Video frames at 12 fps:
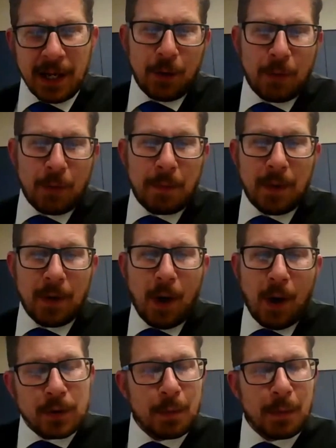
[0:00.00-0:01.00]
I think it would
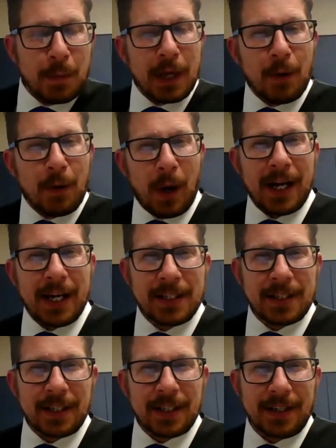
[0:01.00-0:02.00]
also be
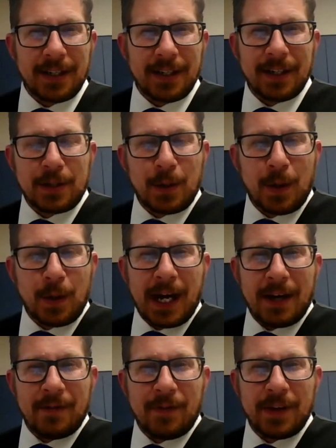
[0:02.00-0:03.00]
wise to
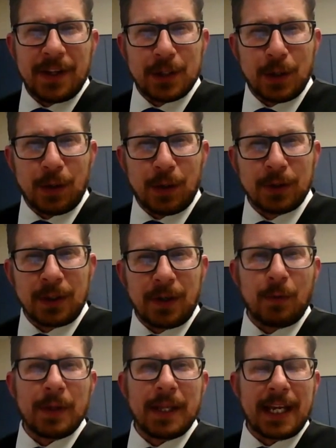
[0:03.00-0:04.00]
have the adult,
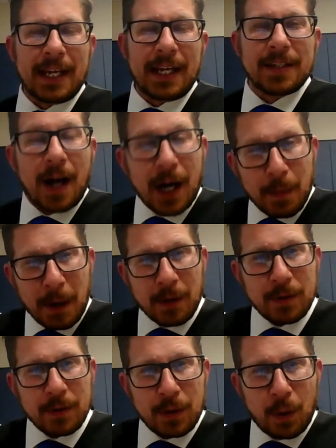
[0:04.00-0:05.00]
when they talk
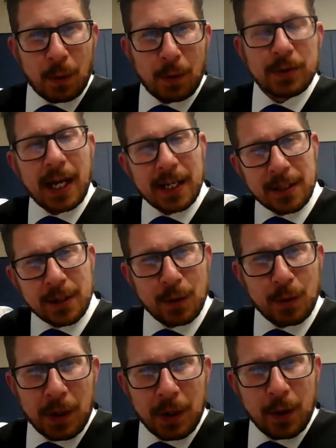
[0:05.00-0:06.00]
about goals, ask the student
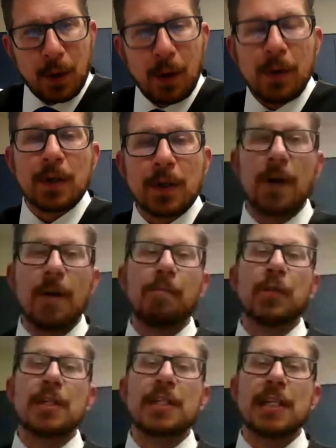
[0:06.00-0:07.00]
what your goals are,
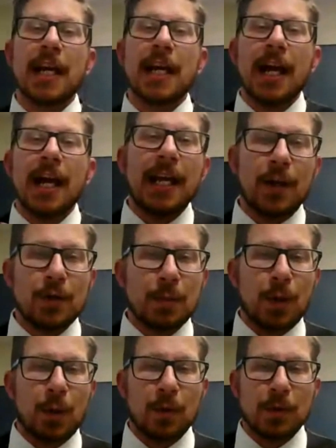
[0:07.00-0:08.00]
to say, and
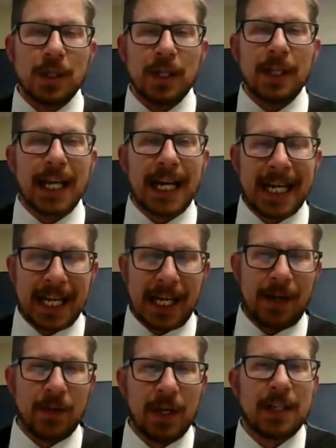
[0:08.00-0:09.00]
here's some goals that
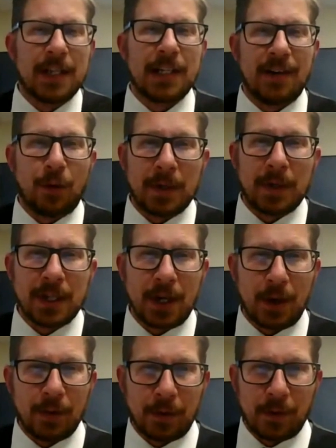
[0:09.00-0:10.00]
I have set for
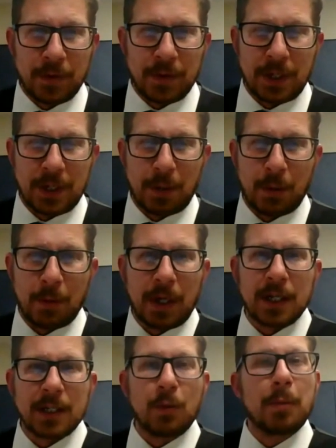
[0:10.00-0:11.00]
myself over the
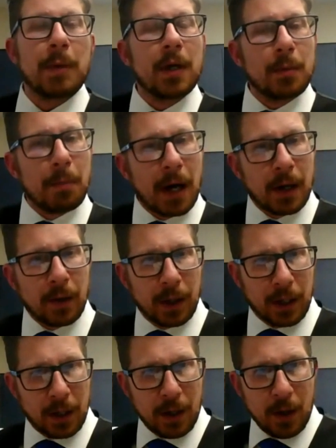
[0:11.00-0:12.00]
summer, because it would be good
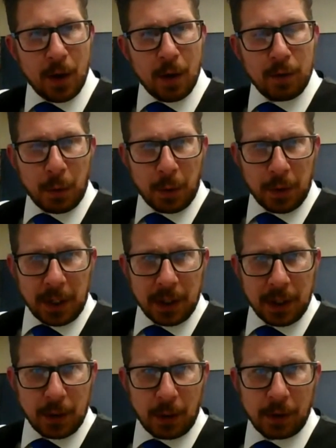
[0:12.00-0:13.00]
modeling
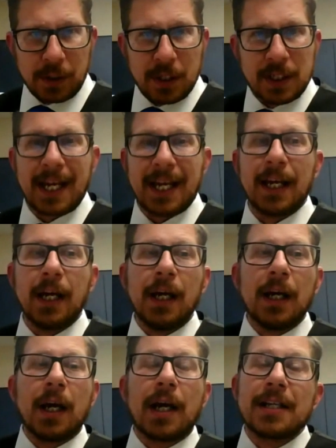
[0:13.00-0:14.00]
for the adult to
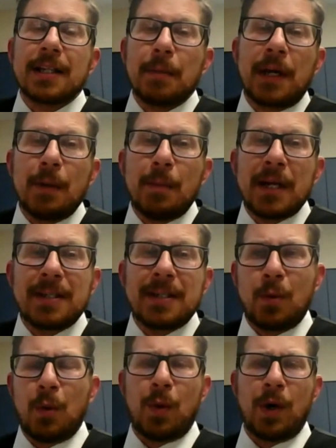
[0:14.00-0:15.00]
say, because then the kid
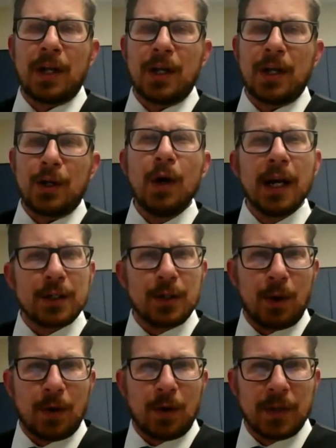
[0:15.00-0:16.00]
might say, well, what are you
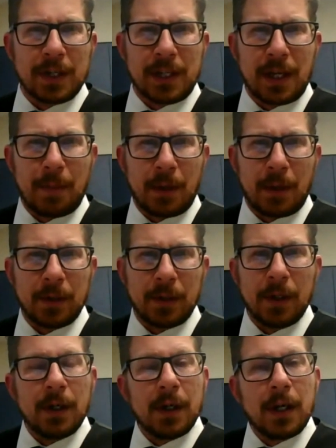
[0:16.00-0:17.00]
going to do over the
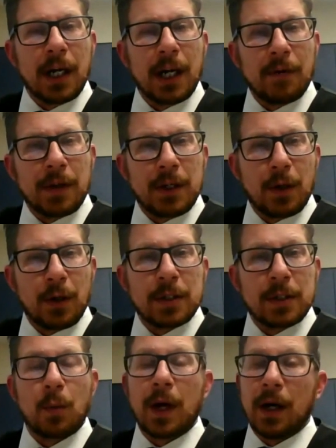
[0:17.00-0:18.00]
summer? And if the
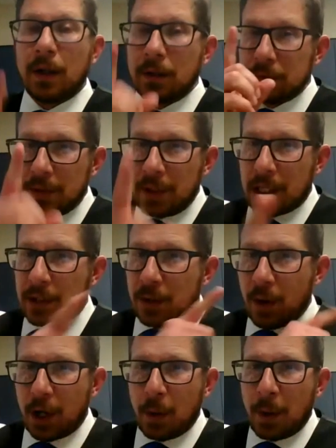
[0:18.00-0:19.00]
adult said, well,
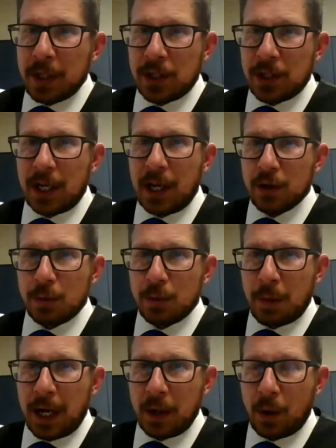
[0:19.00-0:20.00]
that's a great question.
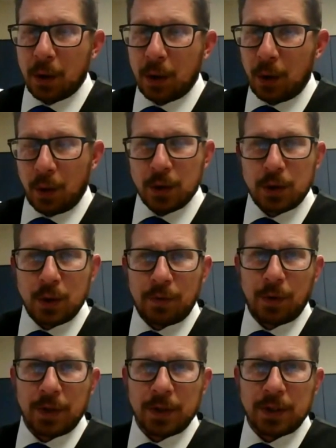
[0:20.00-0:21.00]
Here's my goal
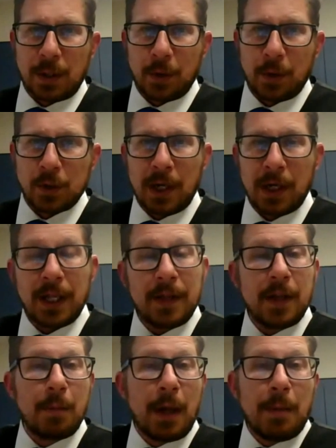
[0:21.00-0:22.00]
or two for the summer as well.